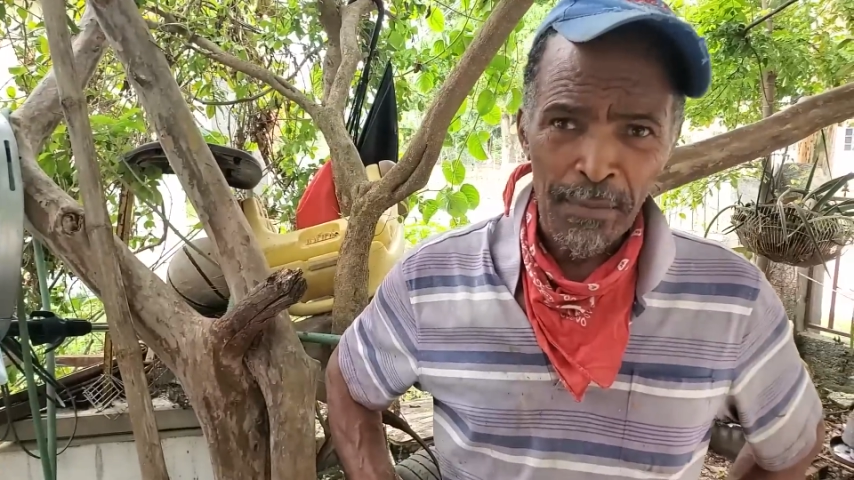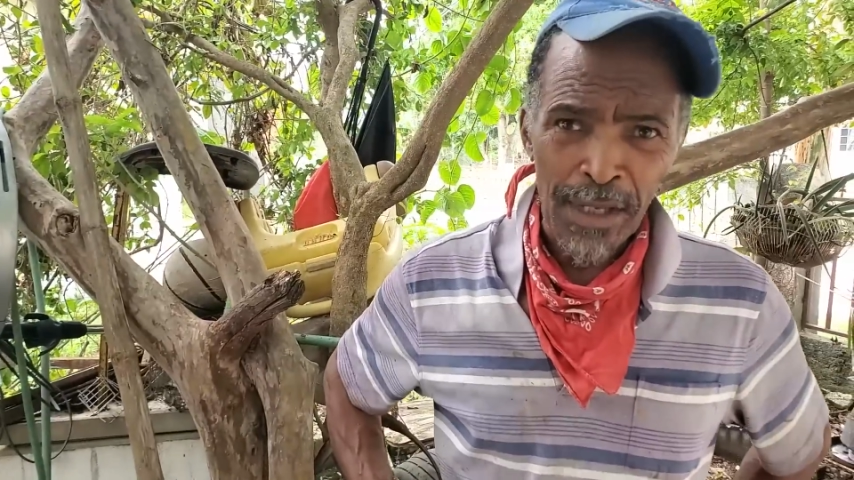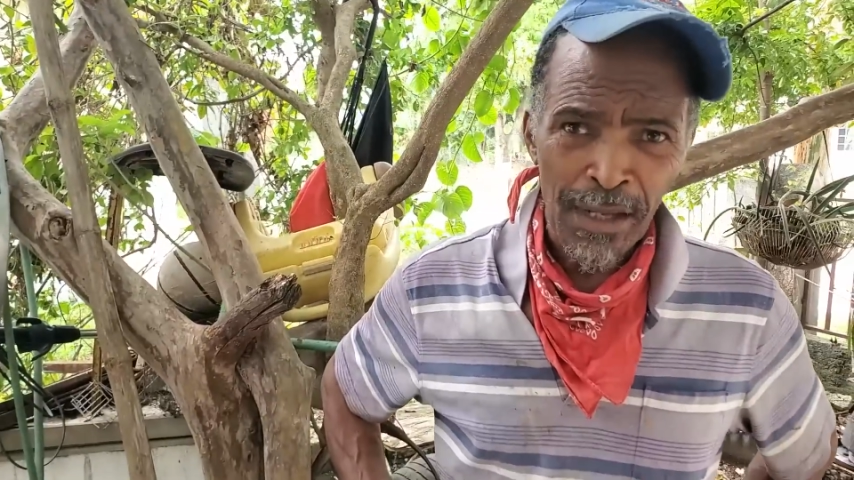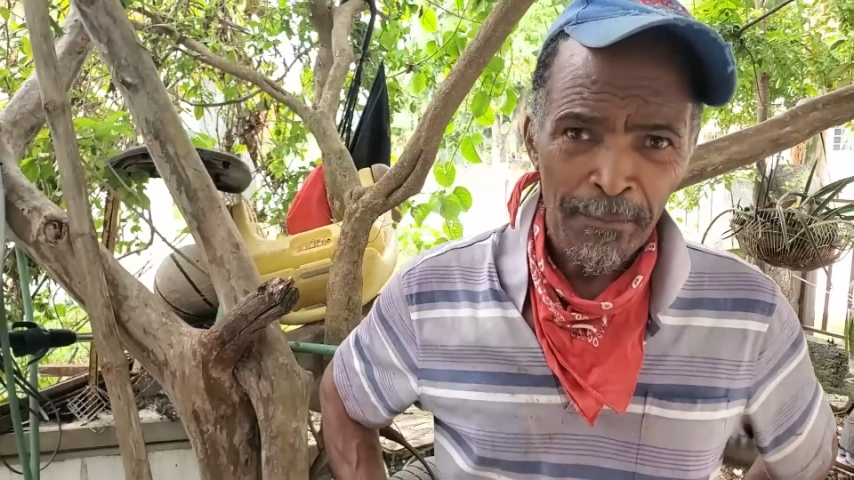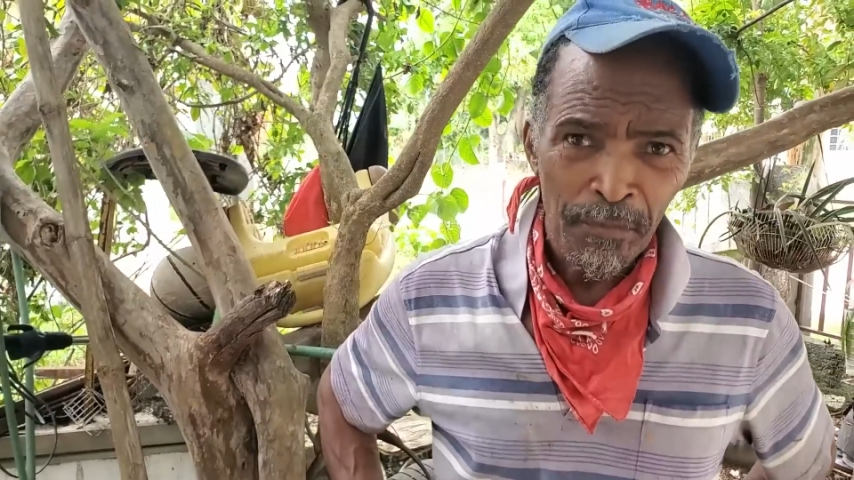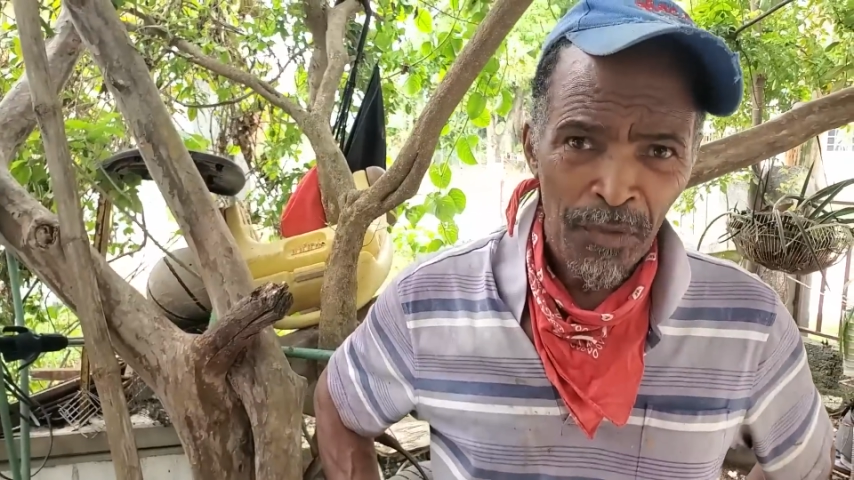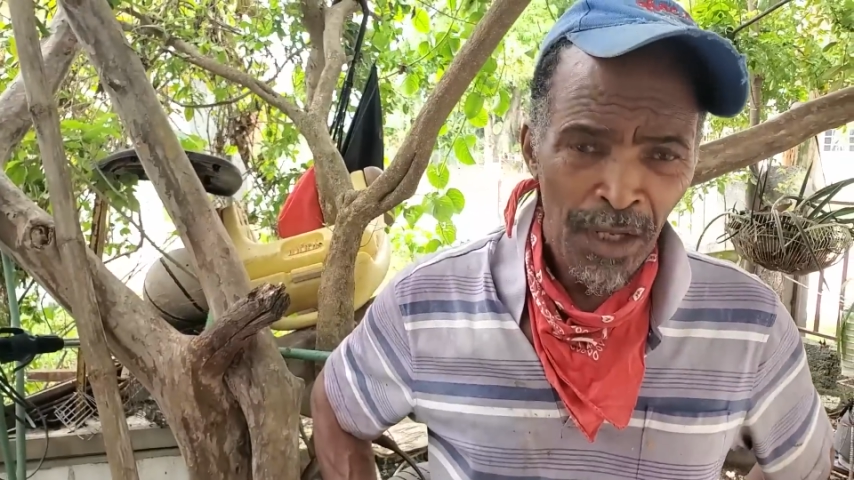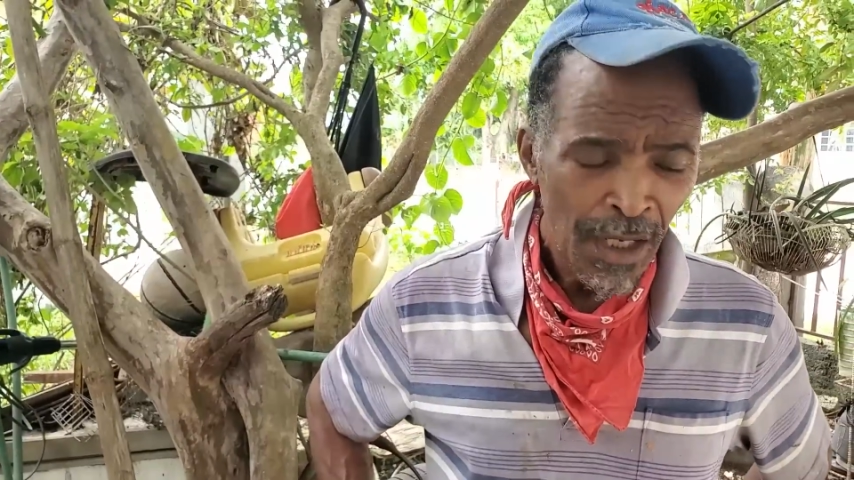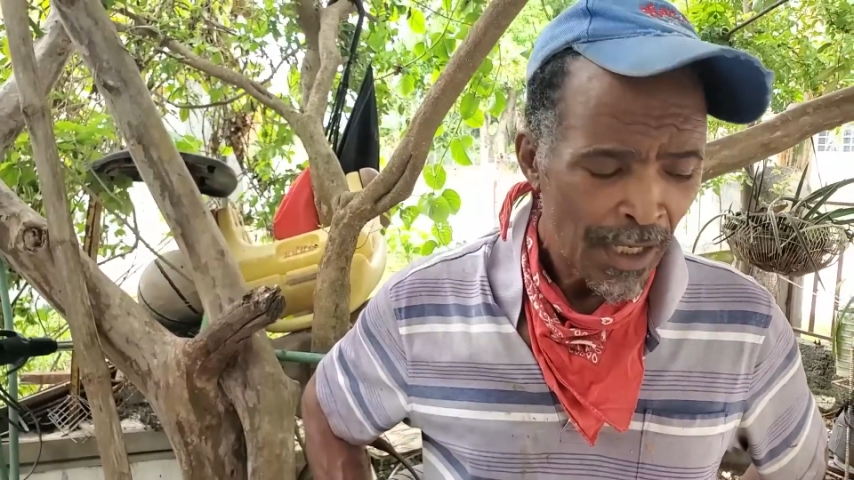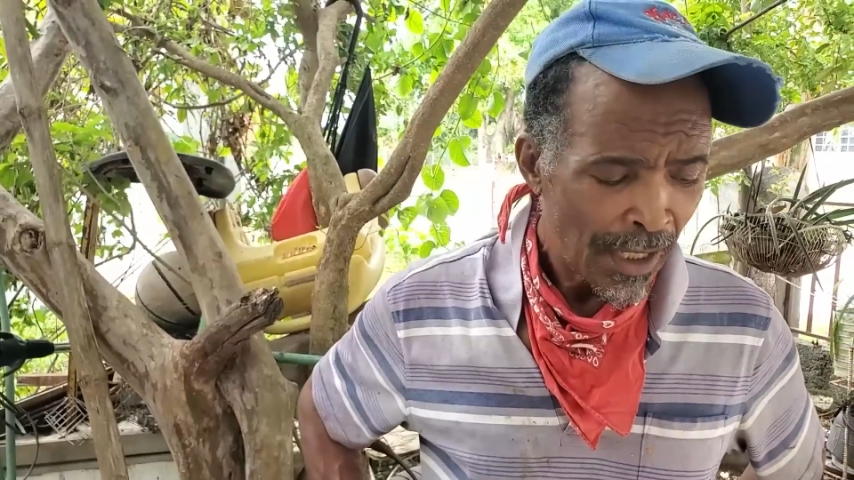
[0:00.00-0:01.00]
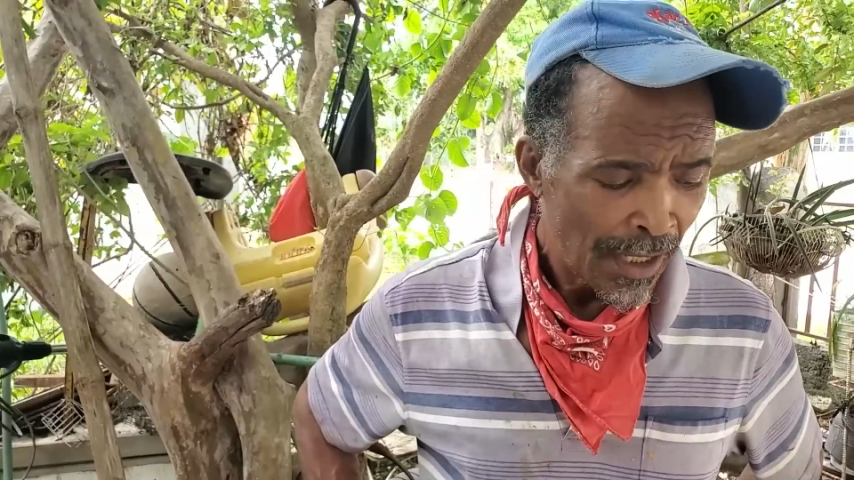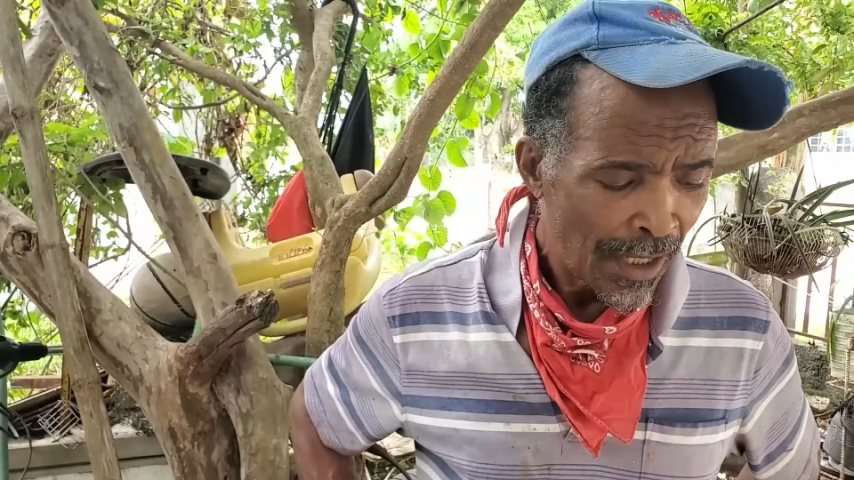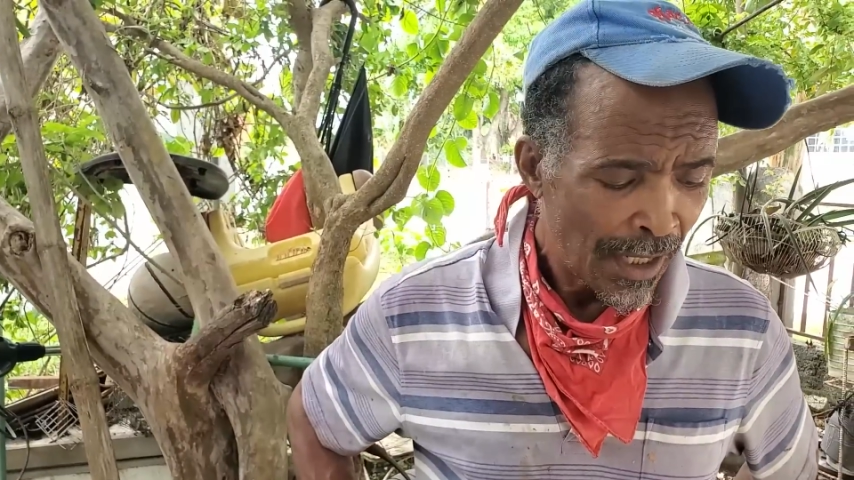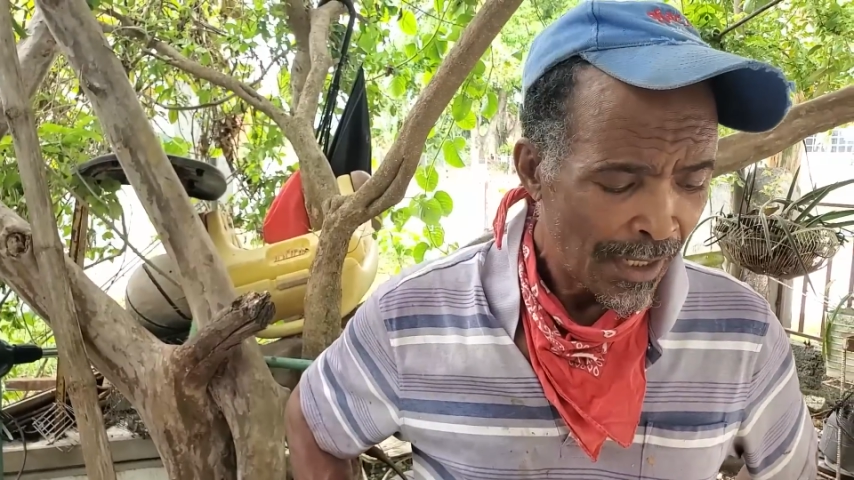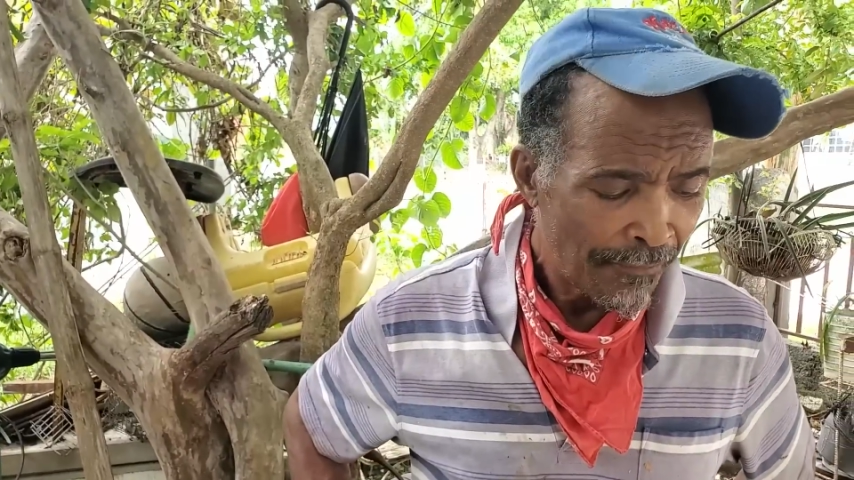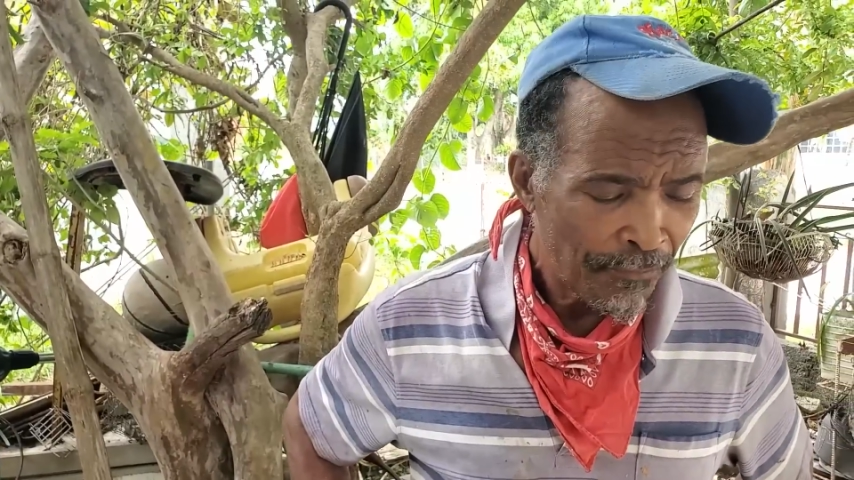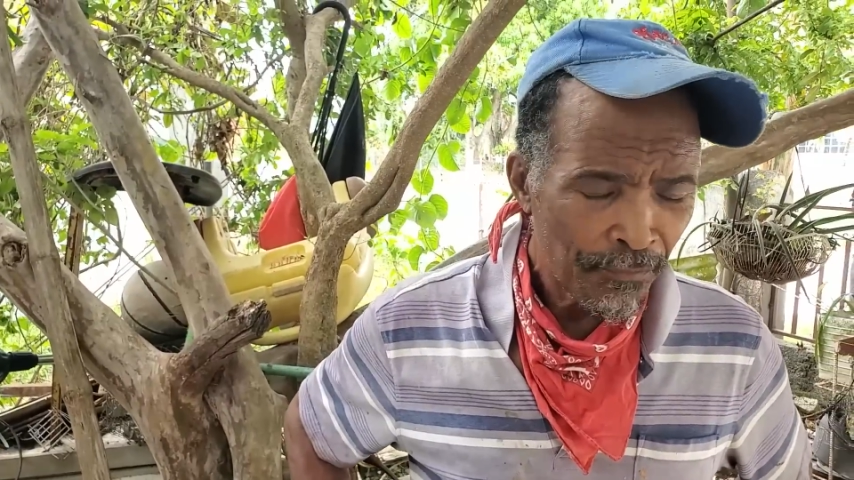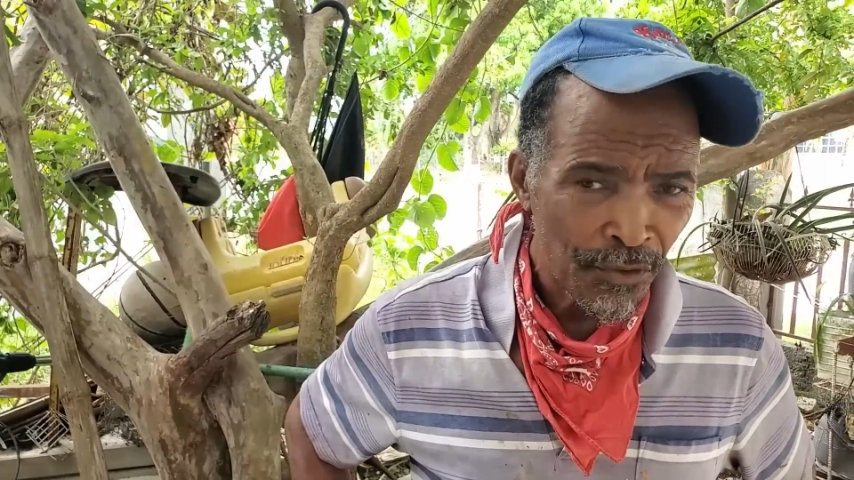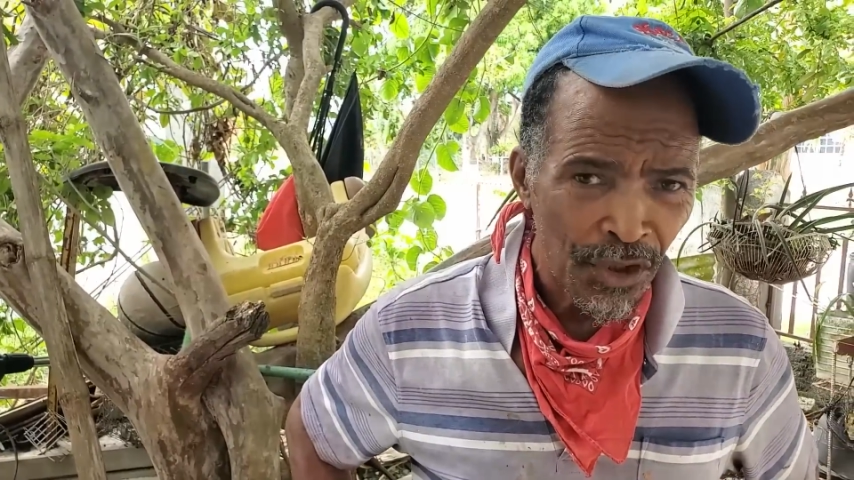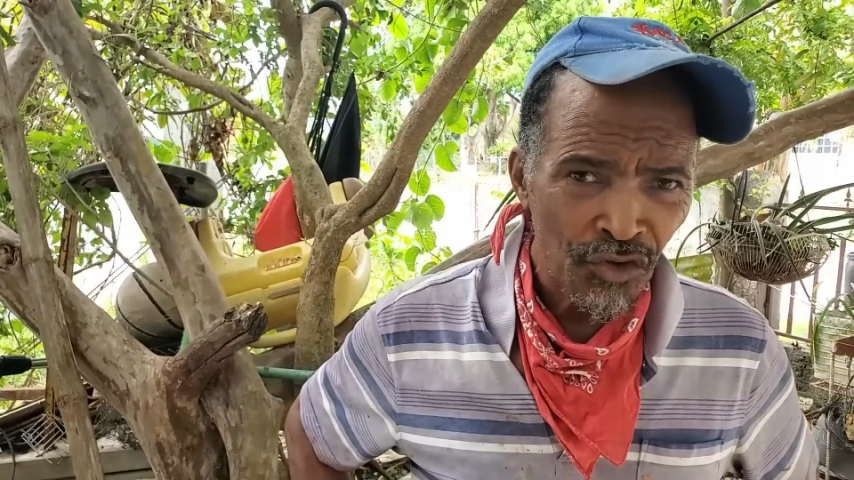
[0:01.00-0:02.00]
me, the